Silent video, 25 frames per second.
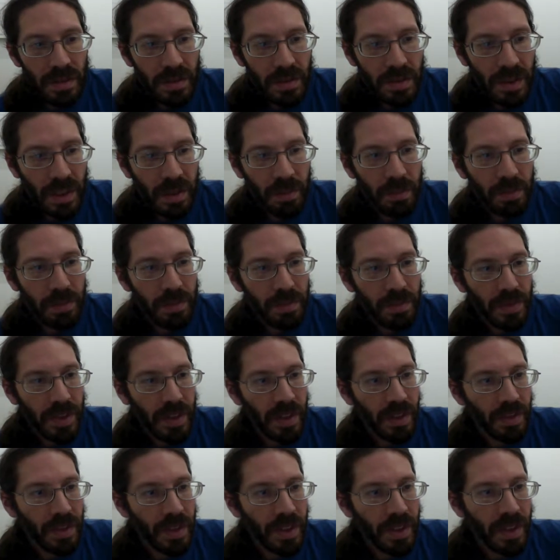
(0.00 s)
Yep,
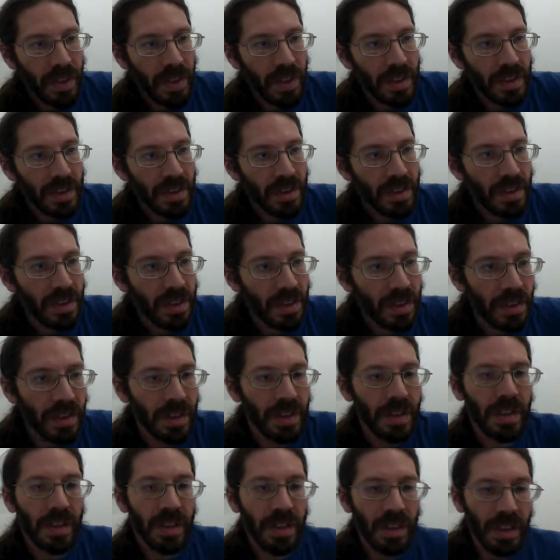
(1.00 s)
everything is still
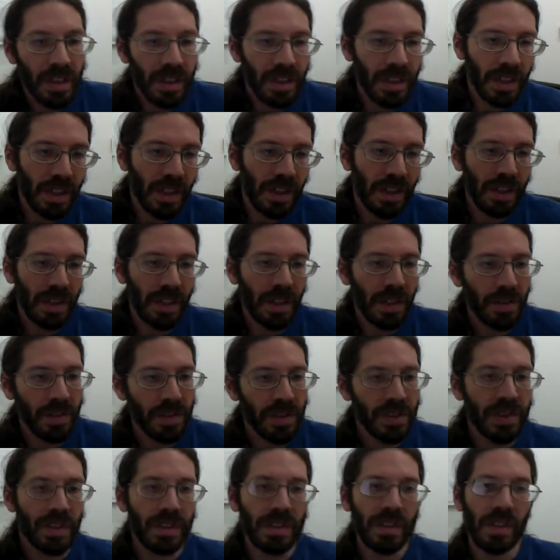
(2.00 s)
good, and that was
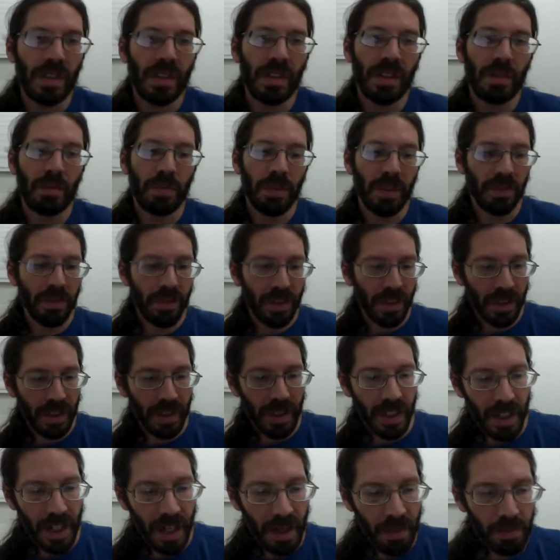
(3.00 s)
just a little bit of
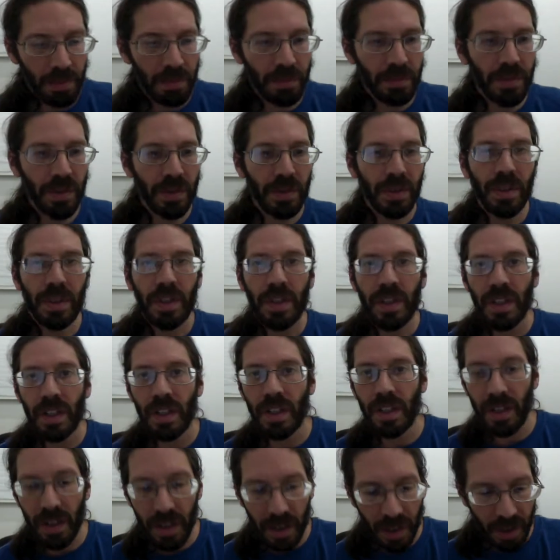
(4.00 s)
cleanup.
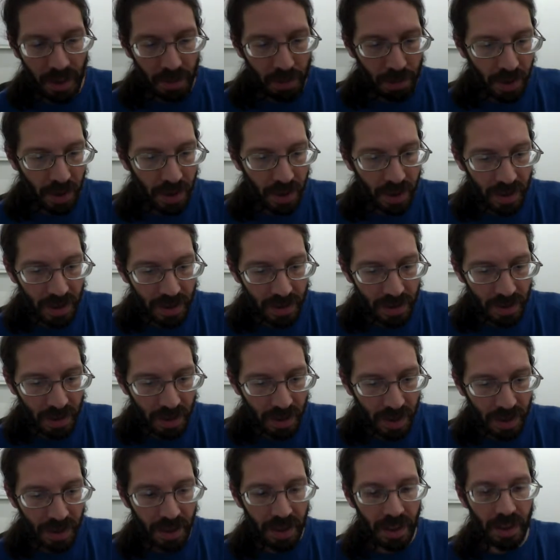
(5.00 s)
Now I pause while
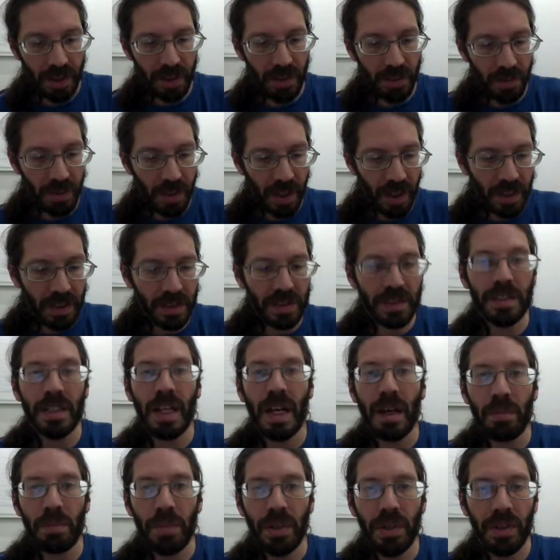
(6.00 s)
I think through next
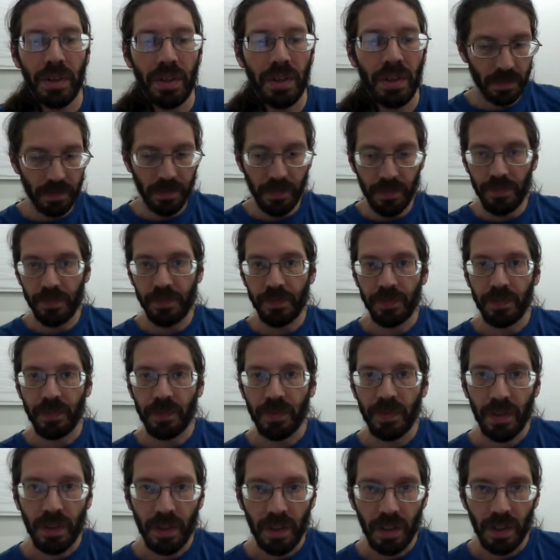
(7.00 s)
step.
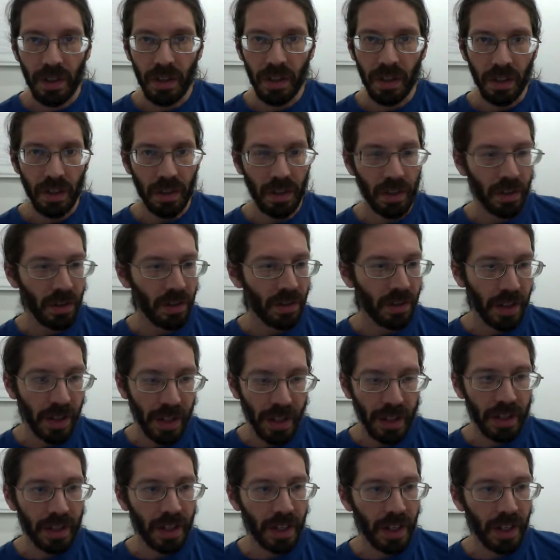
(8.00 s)
Okay, the